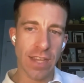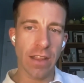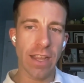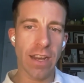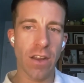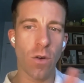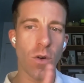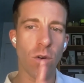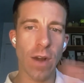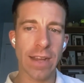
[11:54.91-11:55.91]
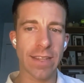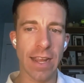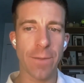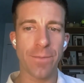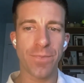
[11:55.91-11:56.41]
selling it or
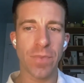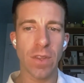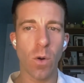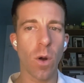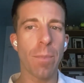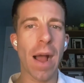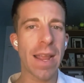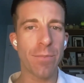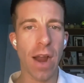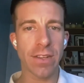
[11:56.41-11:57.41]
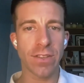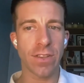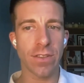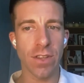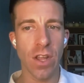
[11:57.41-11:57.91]
exiting or buying
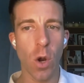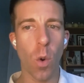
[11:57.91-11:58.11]
practices